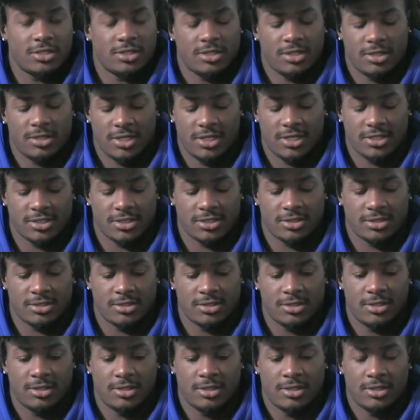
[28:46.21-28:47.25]
That's
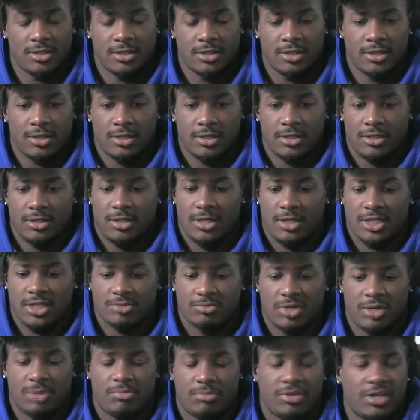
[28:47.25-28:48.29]
that's my
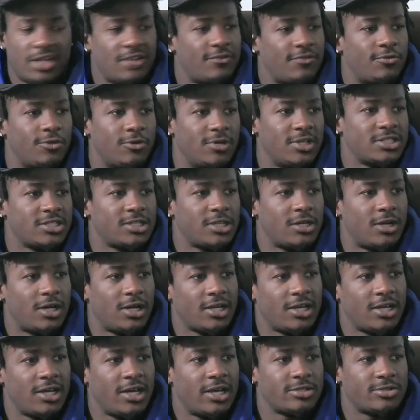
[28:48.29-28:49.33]
platform. That's how I
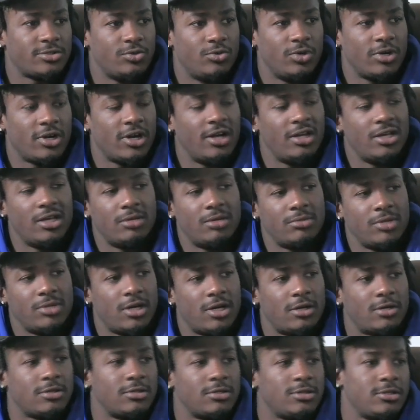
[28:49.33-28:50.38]
got to where I am now.
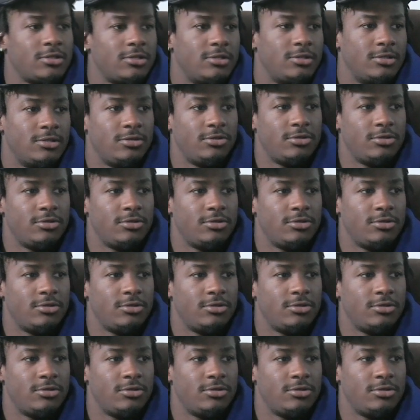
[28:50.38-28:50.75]
Yeah.